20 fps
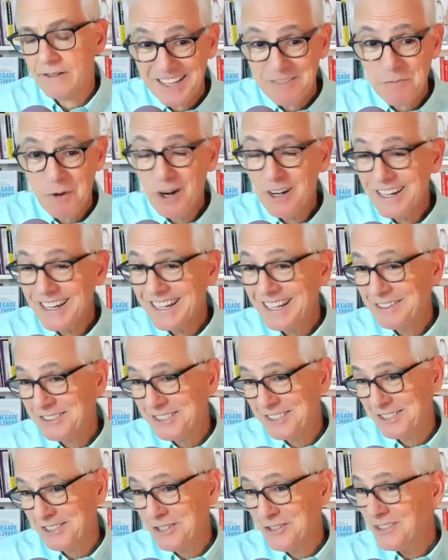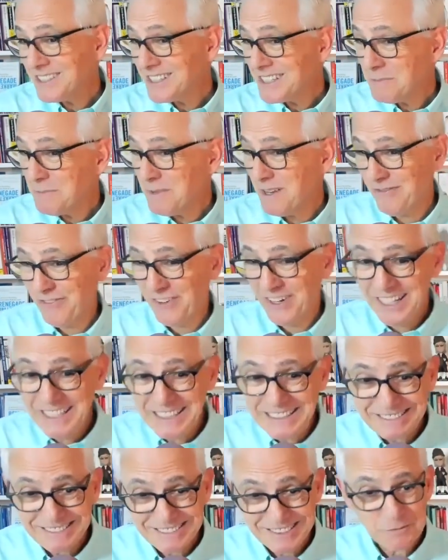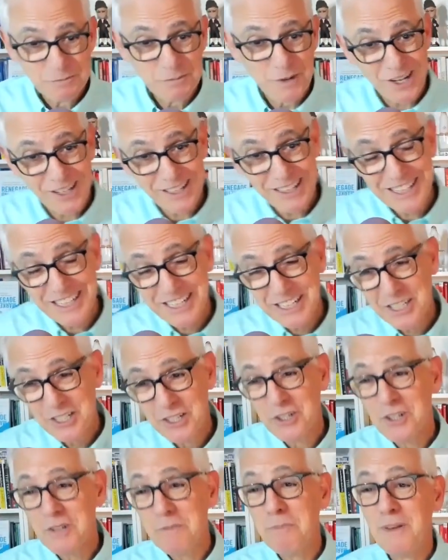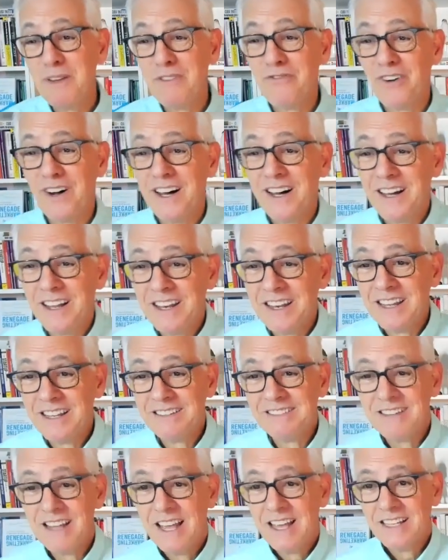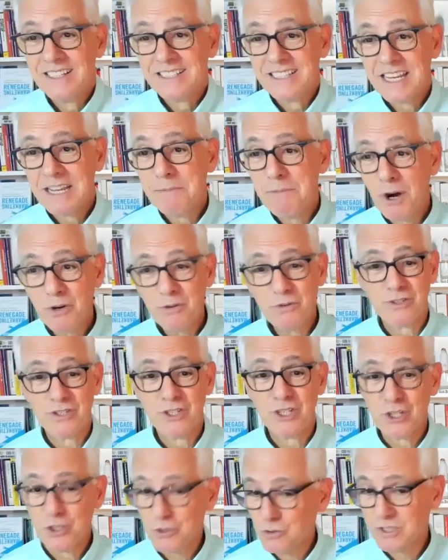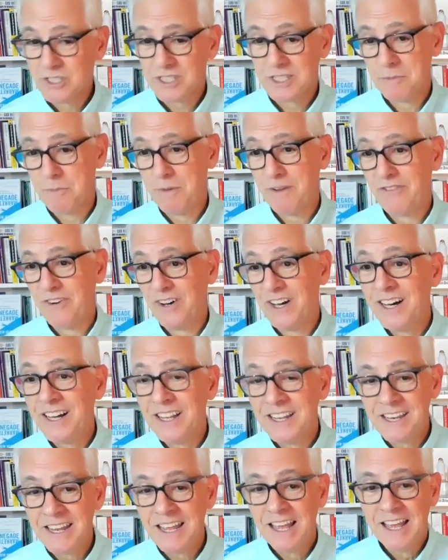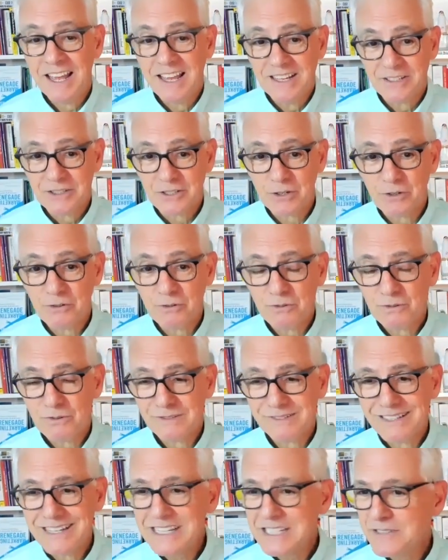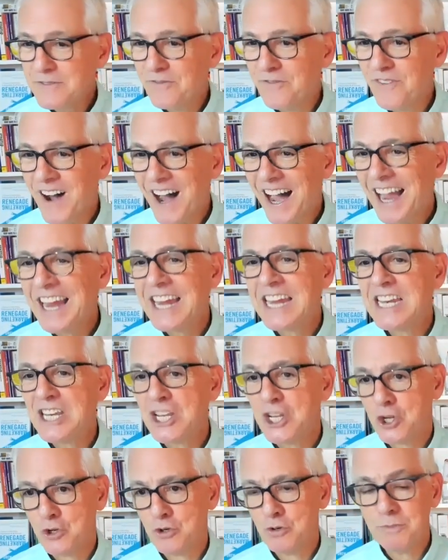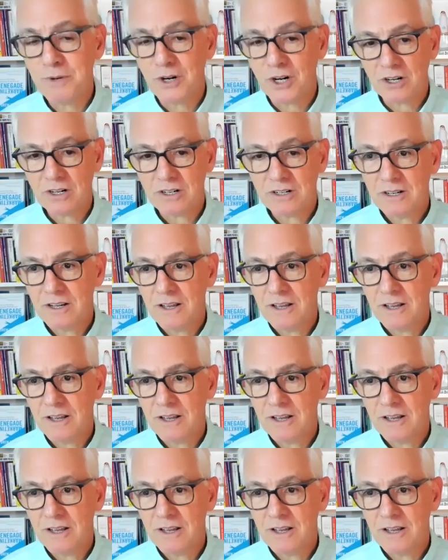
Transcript: And marketing used to be fun, and marketing could be fun, and C M Os used to be fun. So let's find humor